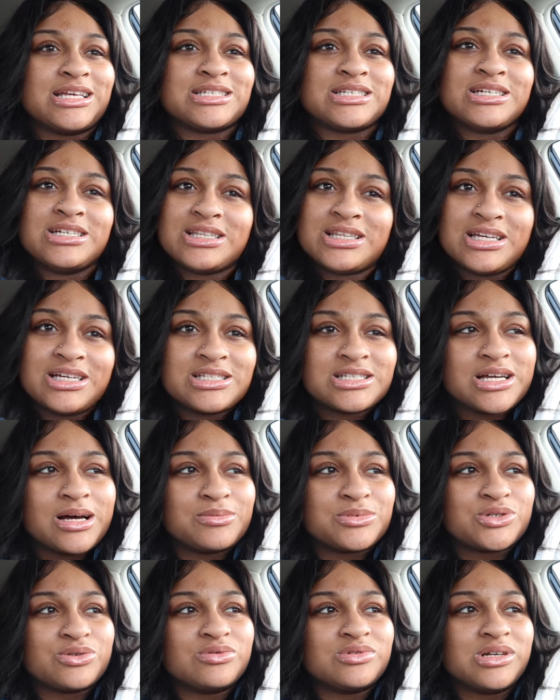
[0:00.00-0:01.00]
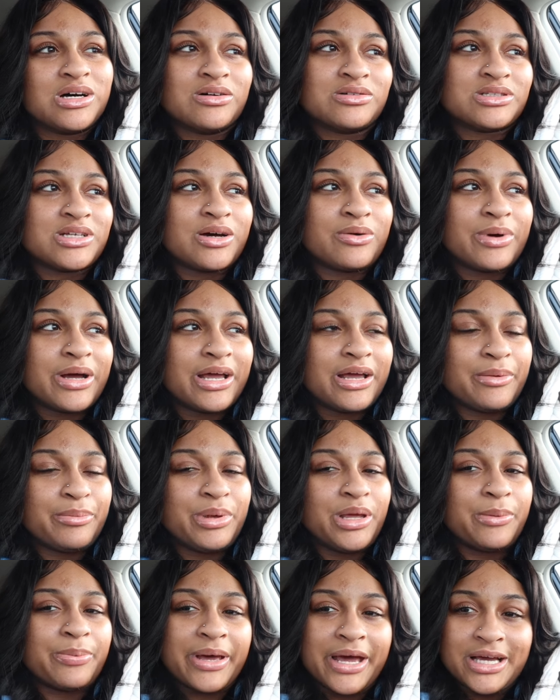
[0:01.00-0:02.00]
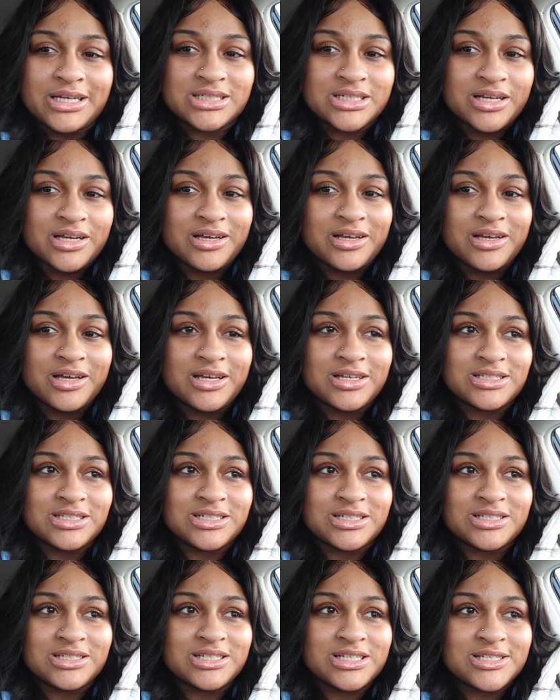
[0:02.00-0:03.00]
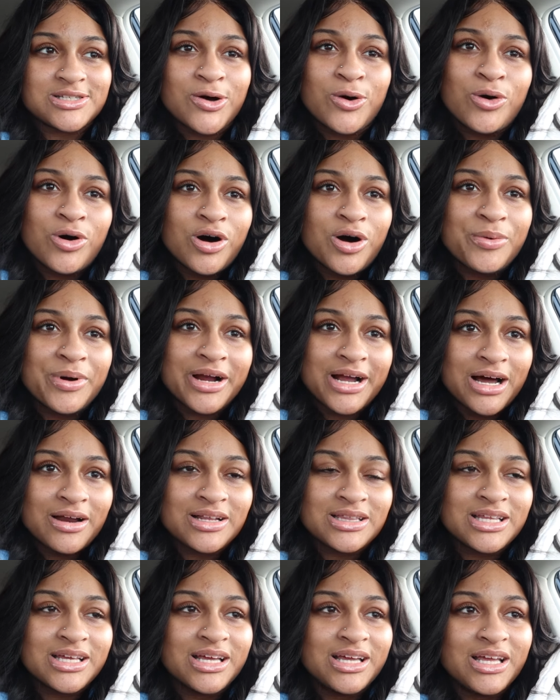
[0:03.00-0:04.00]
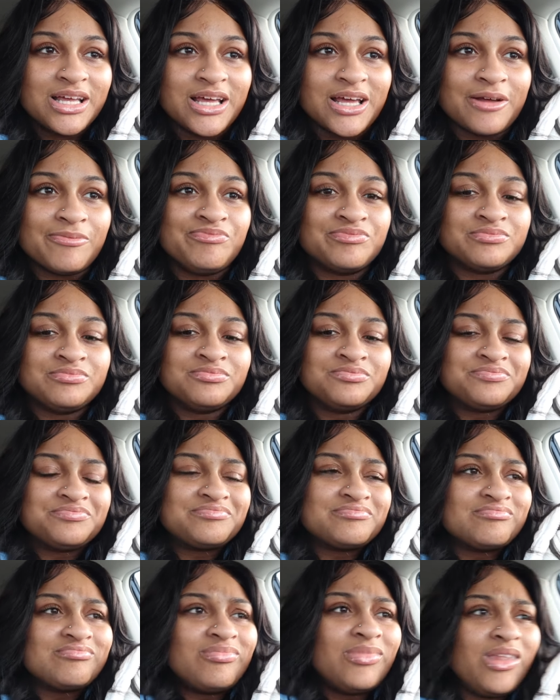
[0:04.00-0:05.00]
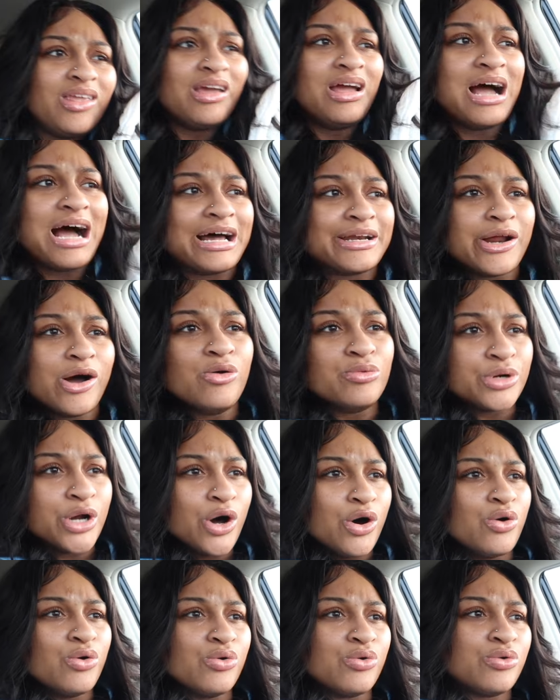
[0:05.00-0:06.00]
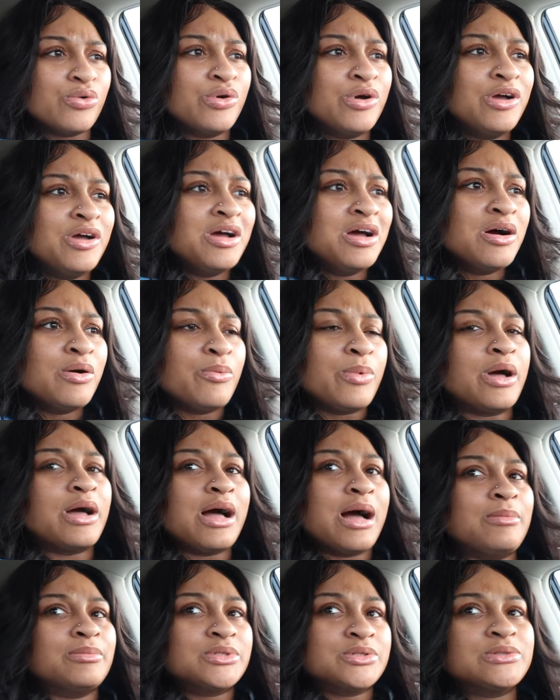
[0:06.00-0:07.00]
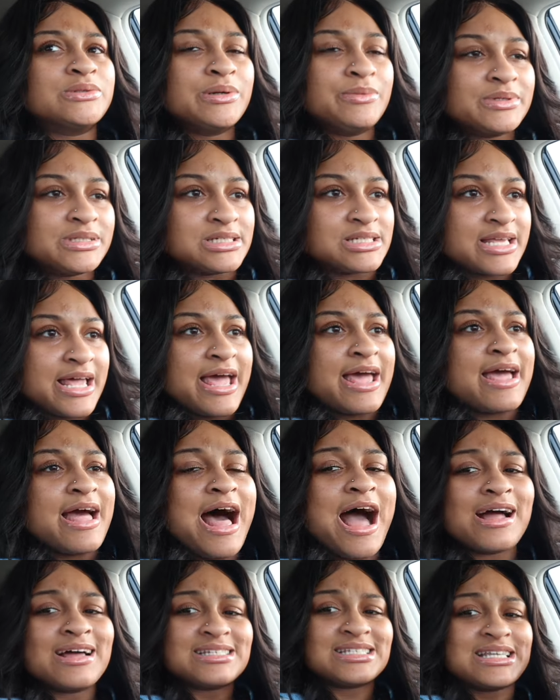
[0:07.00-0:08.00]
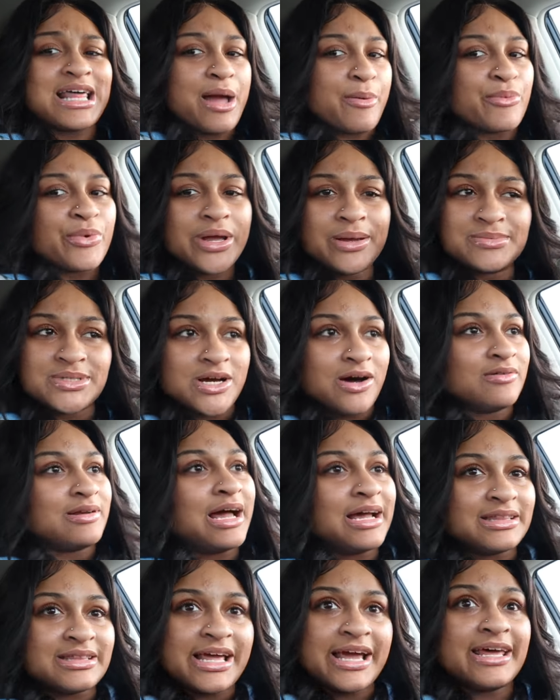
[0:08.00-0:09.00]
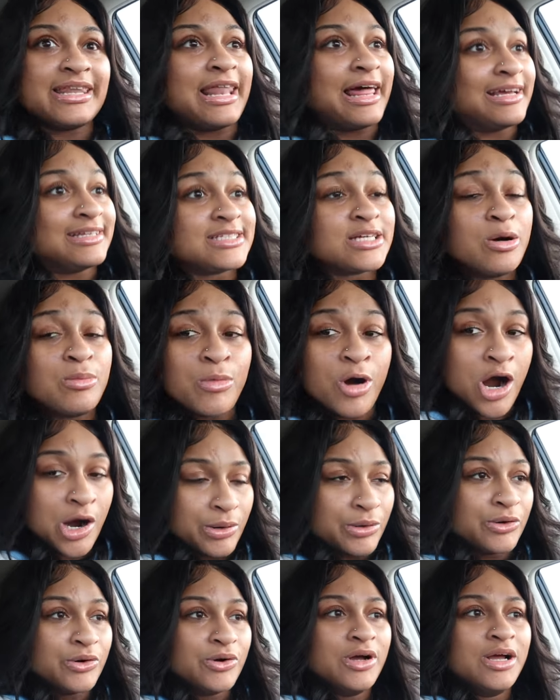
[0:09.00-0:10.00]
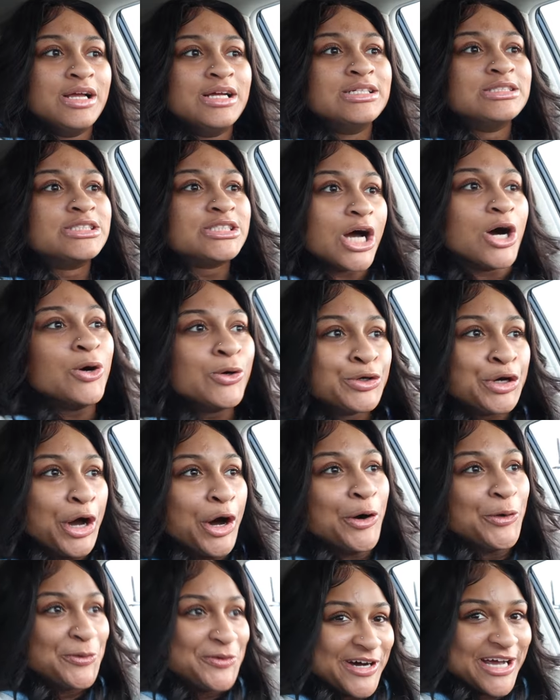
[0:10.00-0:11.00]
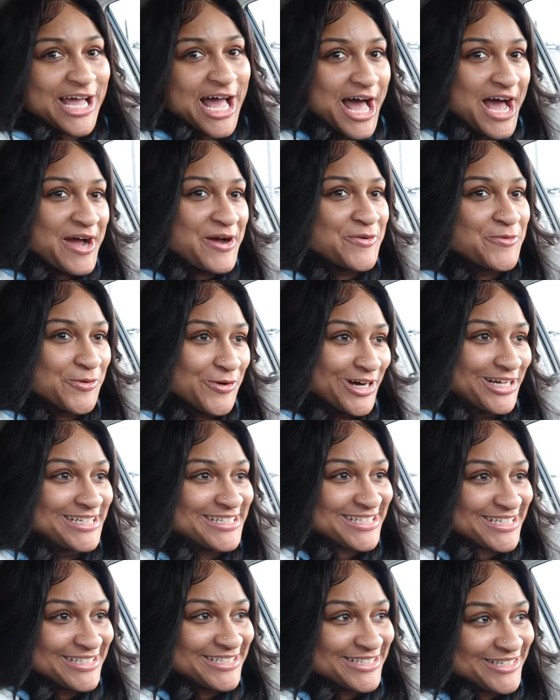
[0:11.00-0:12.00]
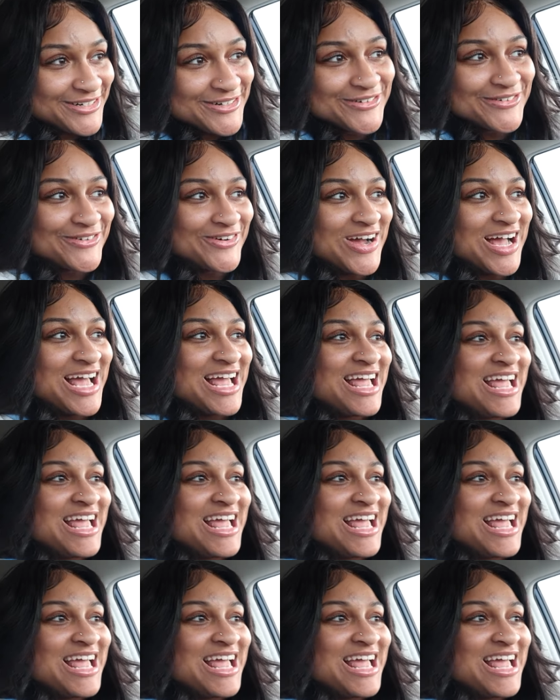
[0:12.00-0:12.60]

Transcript: it's good things come to those that wait. Be patient. It's gonna all work out at the end. I don't know what I'm doing with the Scat. I could slap rims on like that, like tomorrow. Don't know what I want to do.